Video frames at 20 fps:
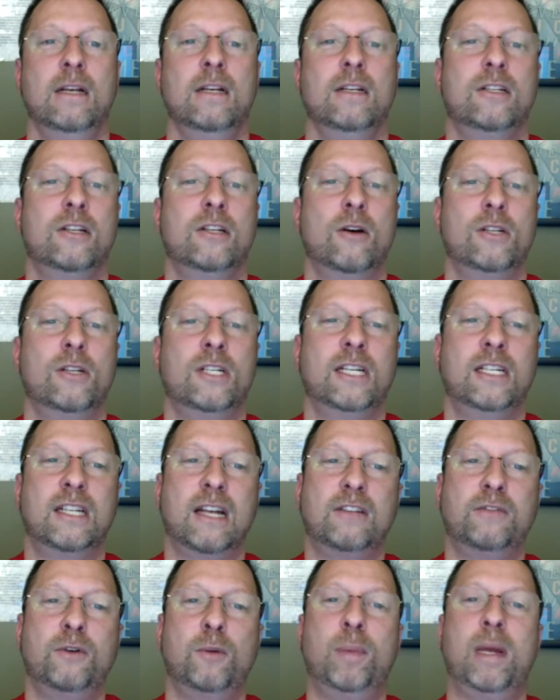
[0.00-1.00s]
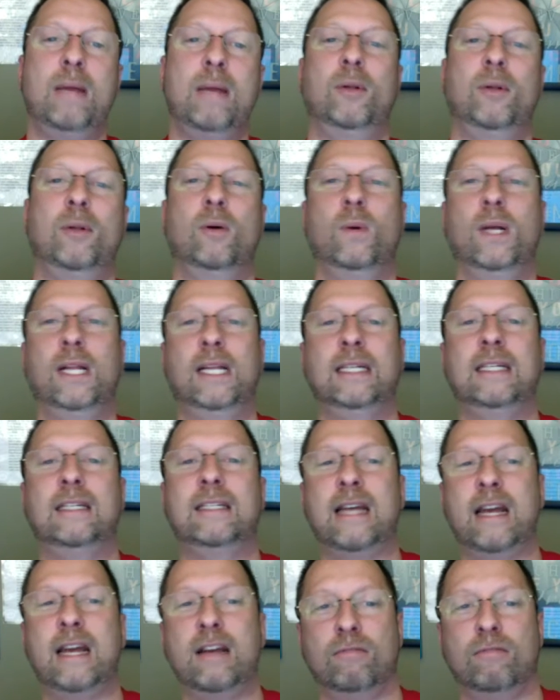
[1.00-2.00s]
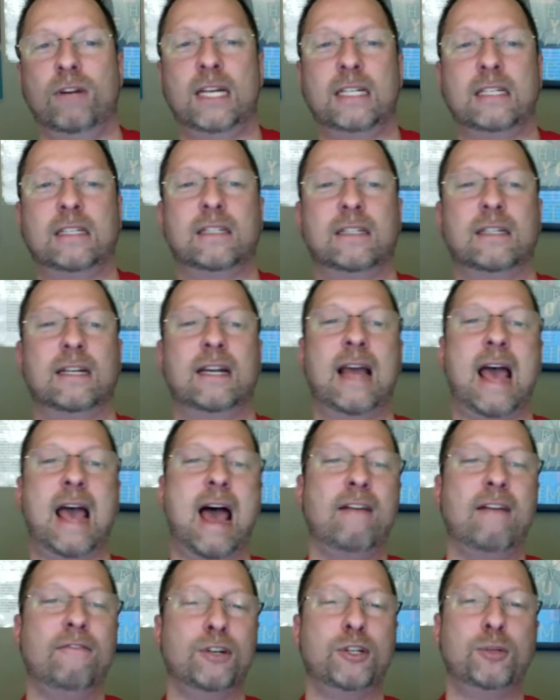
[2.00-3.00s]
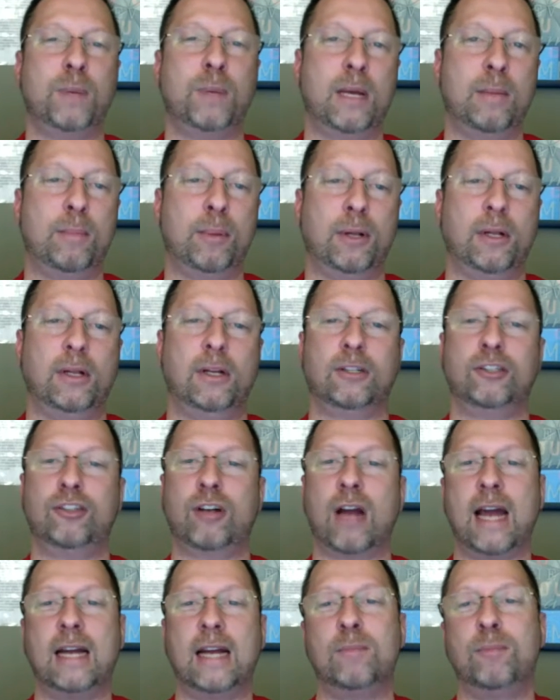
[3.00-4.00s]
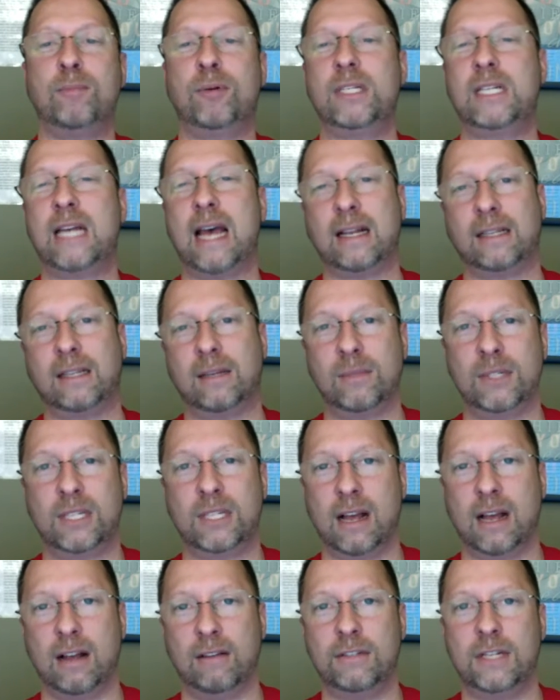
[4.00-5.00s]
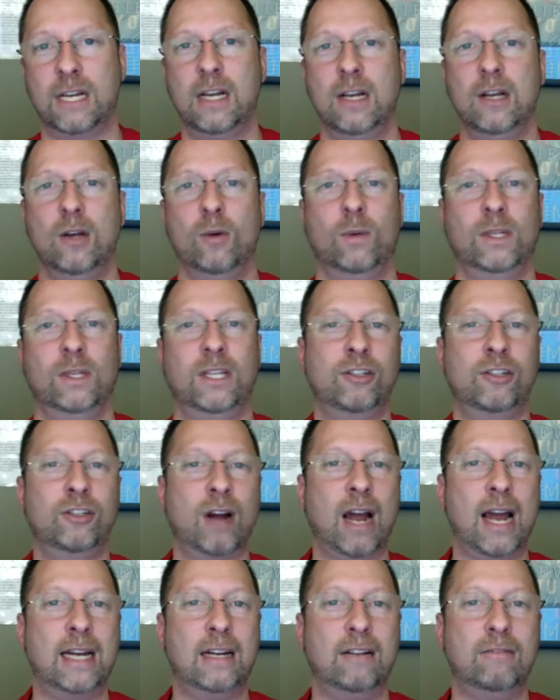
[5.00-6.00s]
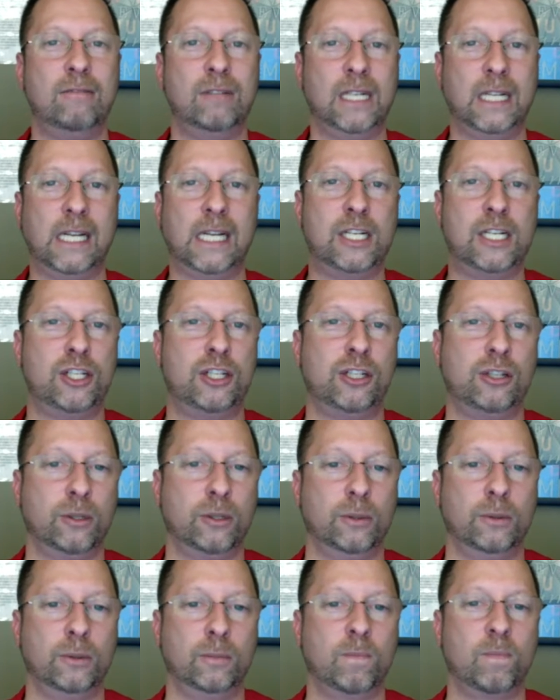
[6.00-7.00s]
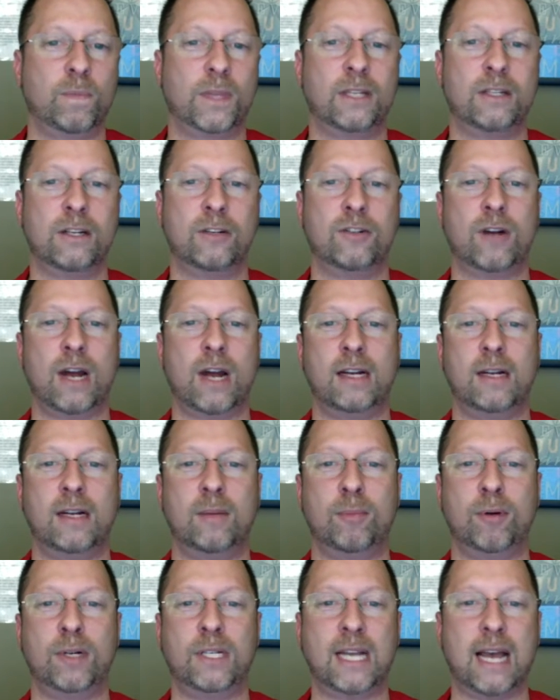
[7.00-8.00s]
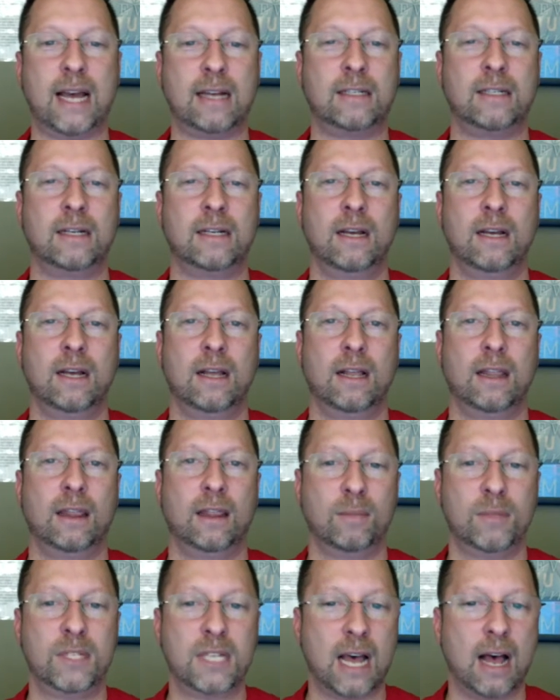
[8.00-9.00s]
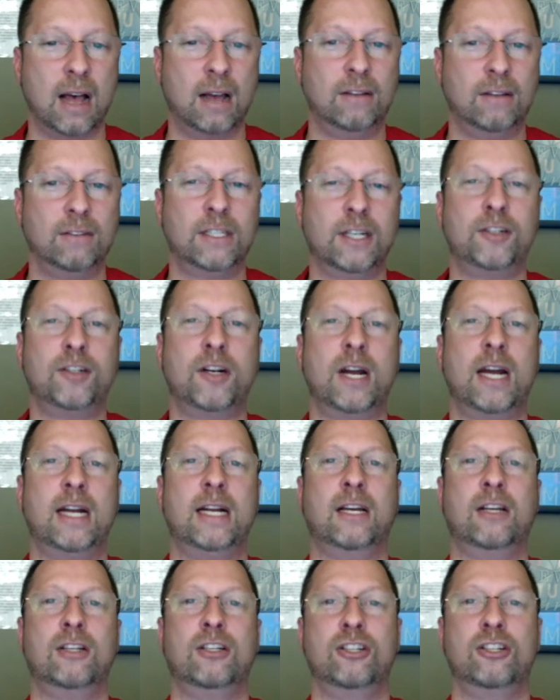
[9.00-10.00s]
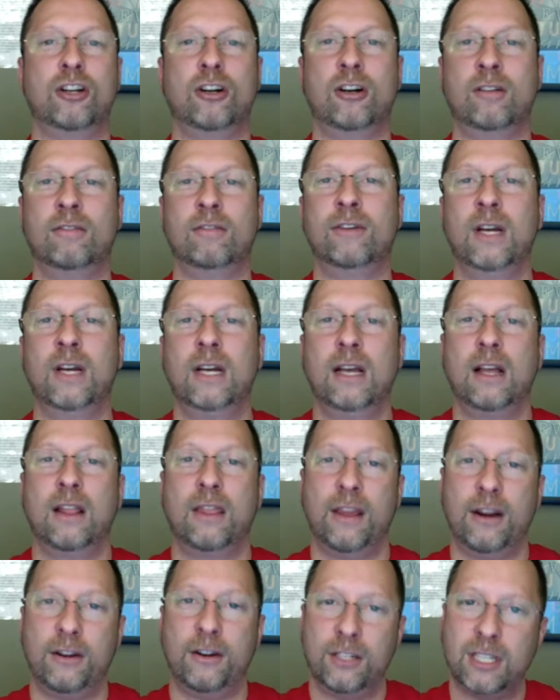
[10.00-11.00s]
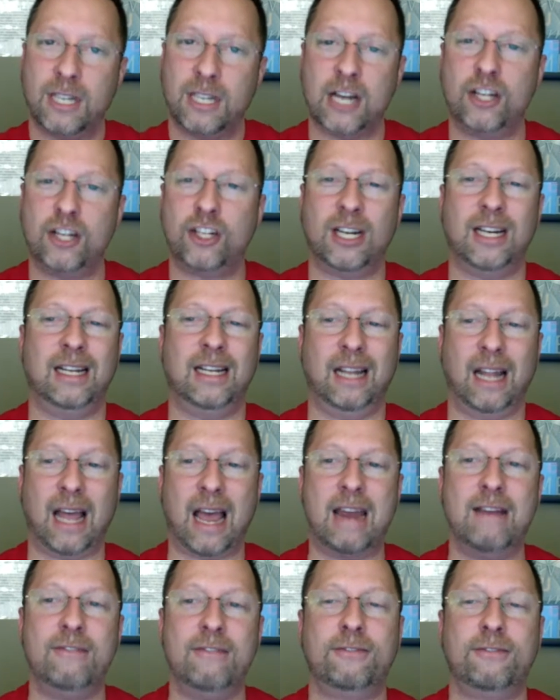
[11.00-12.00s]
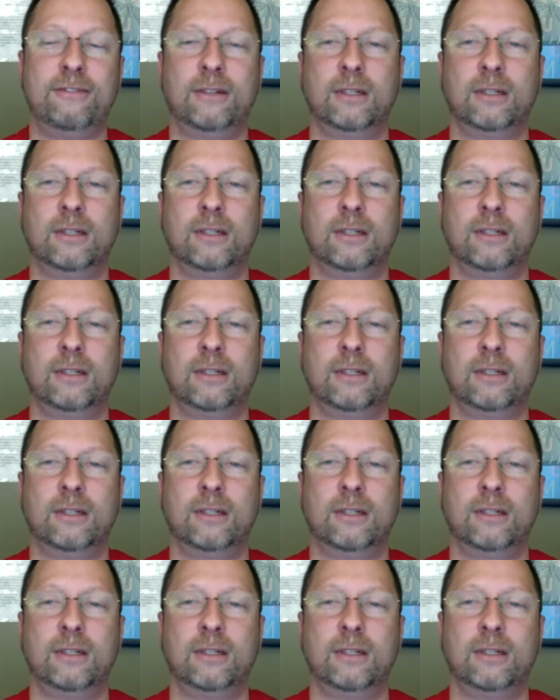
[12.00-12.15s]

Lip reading: So successful people are willing to take risks, and average people are trying to protect themselves. What they're trying to really do is they're trying to protect themselves, they're trying to conserve their station in life